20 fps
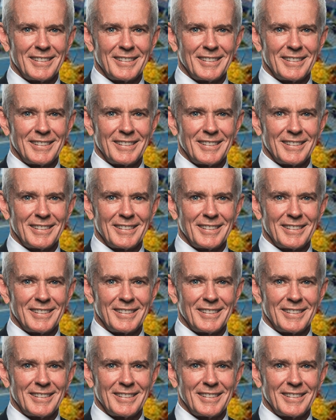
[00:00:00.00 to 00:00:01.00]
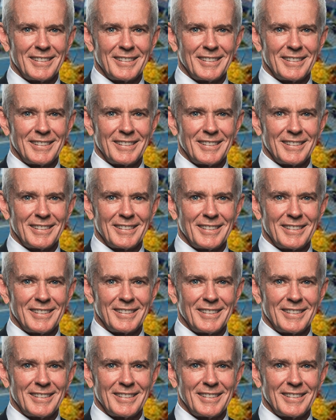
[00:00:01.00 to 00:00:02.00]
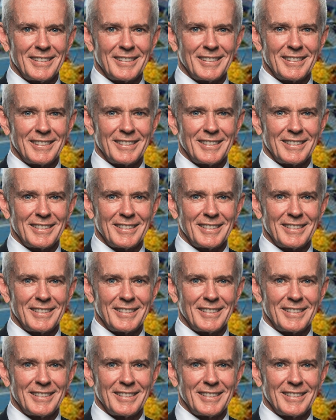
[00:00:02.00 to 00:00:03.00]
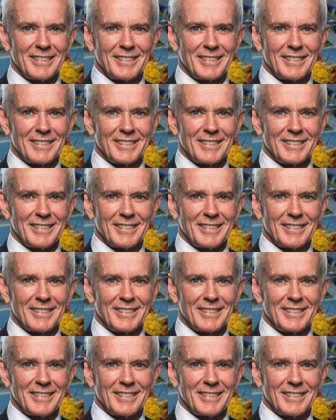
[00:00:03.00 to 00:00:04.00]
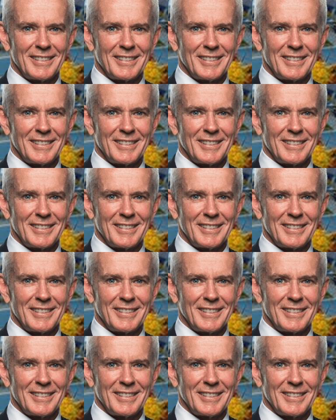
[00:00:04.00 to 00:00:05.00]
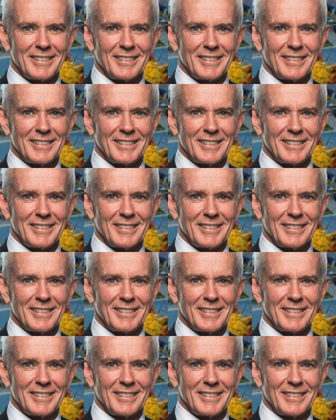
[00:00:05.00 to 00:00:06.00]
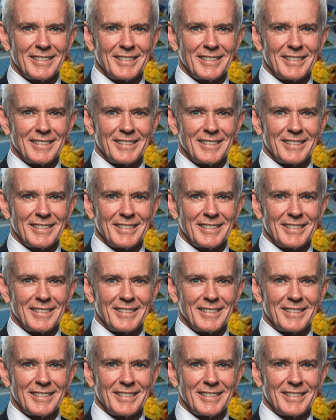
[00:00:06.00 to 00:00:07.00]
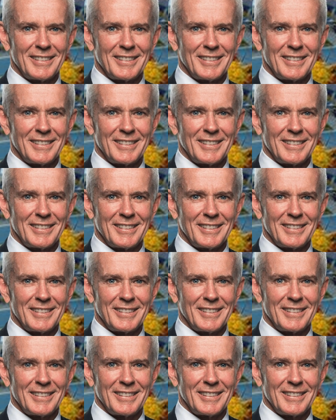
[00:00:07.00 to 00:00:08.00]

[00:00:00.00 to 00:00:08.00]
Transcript: [no speech]